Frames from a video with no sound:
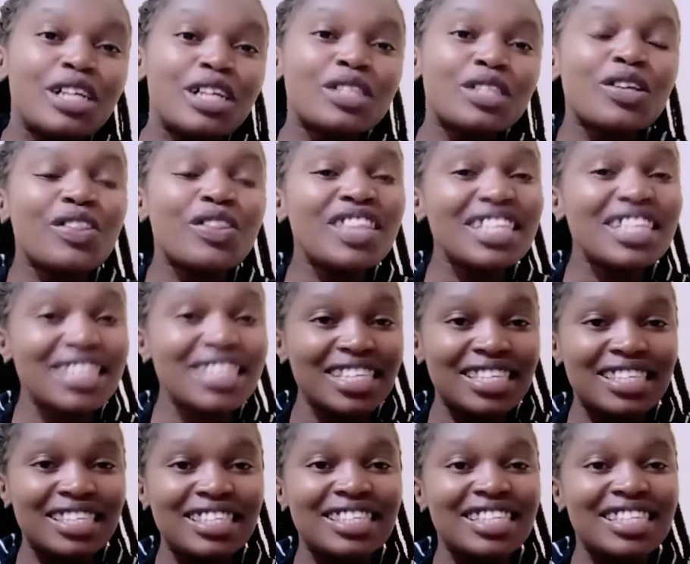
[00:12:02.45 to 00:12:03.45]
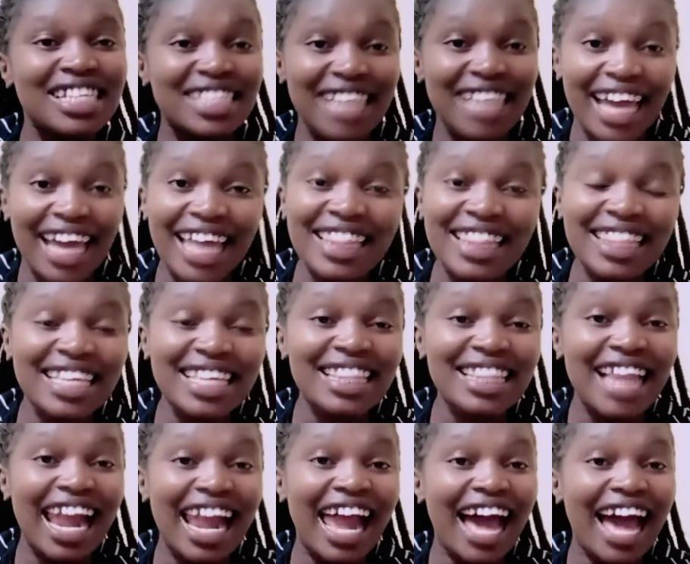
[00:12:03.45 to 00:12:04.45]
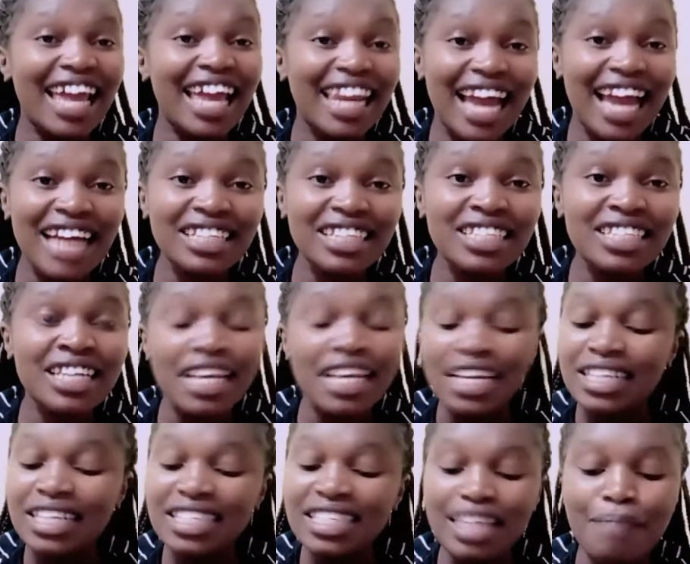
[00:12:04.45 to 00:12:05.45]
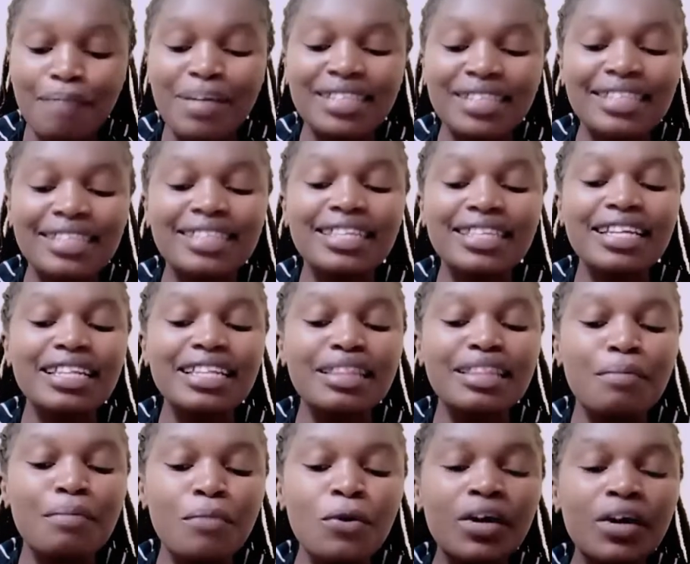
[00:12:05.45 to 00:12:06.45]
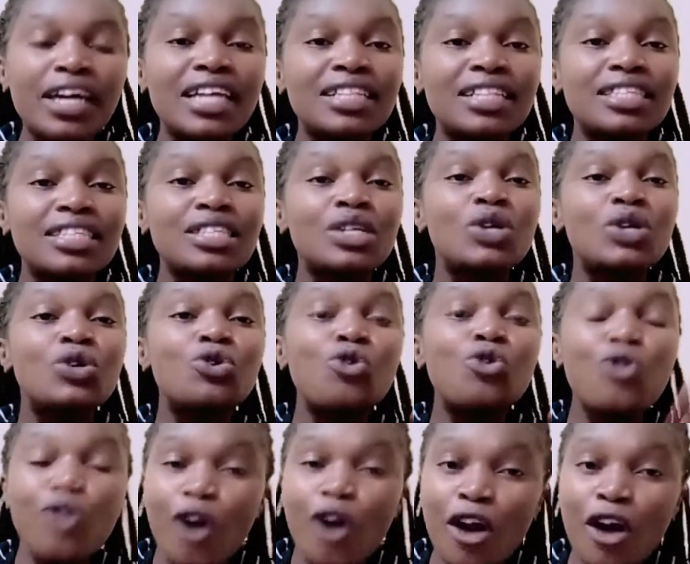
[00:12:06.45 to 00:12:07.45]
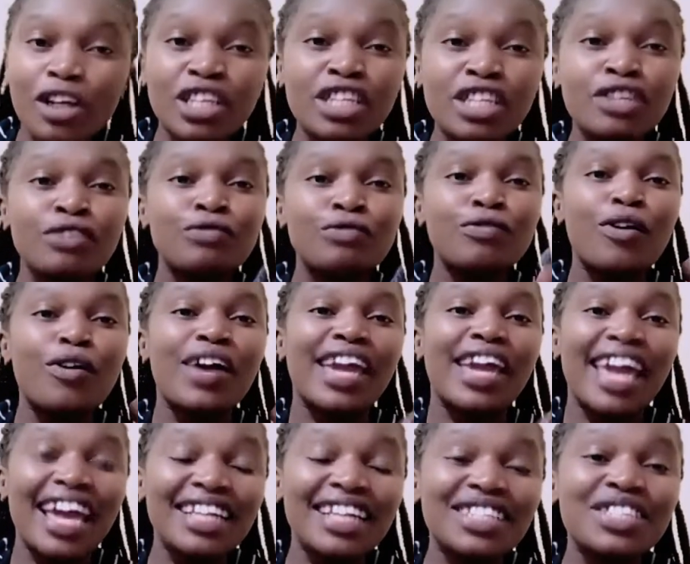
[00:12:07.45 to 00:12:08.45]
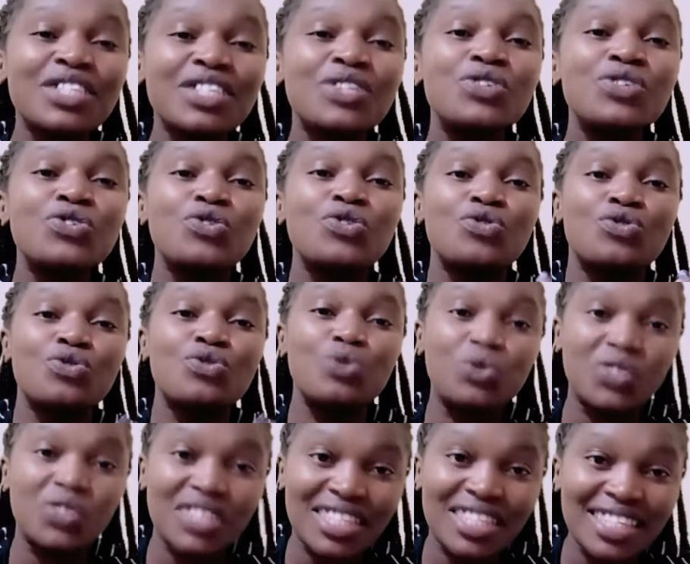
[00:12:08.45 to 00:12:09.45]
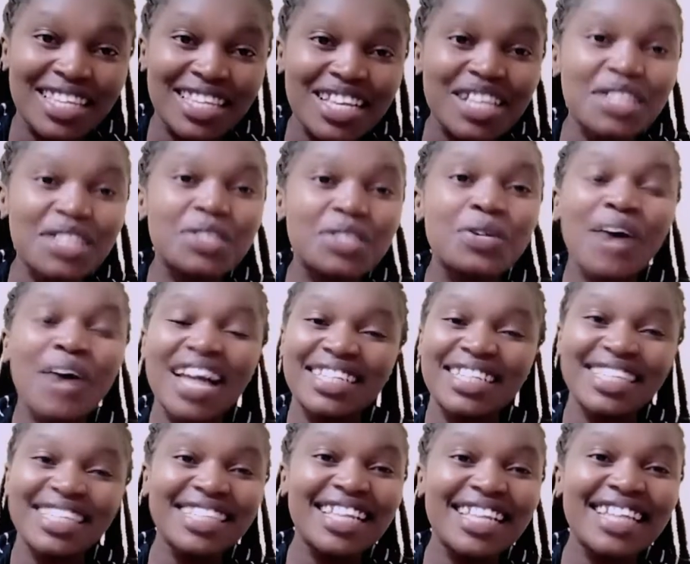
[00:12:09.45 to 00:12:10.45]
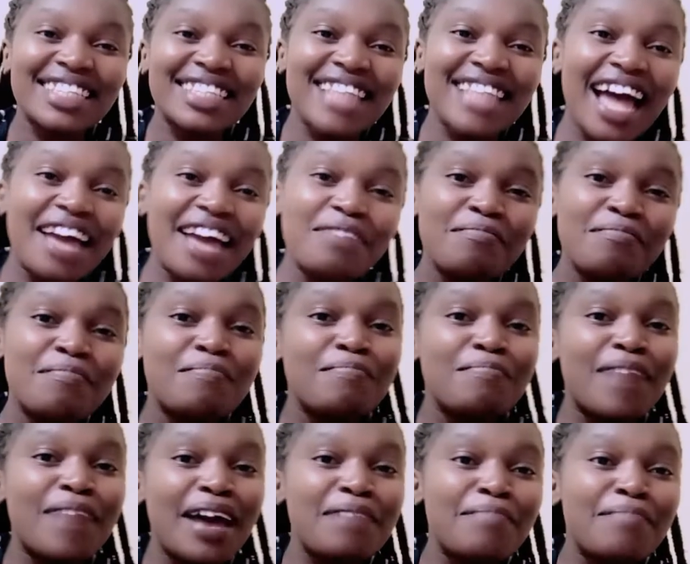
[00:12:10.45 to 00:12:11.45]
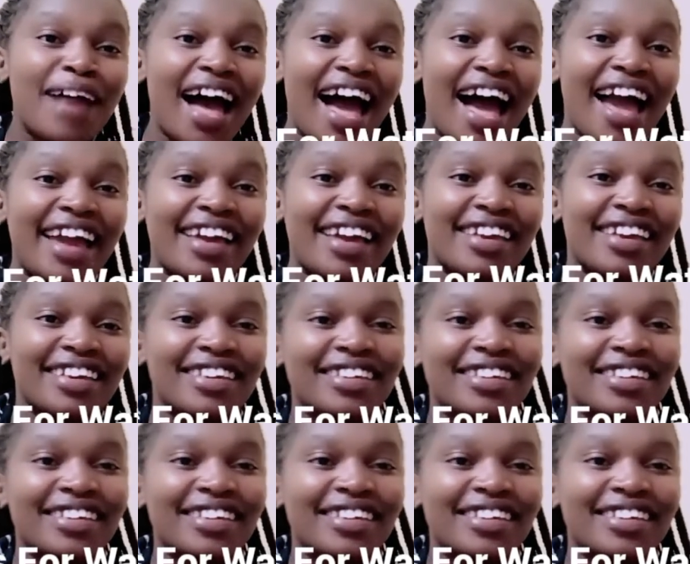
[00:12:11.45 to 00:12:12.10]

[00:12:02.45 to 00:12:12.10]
So this is the second thing that I learned. It's number 16 in the book. It's do not forget your roots. So until next time, bye-bye.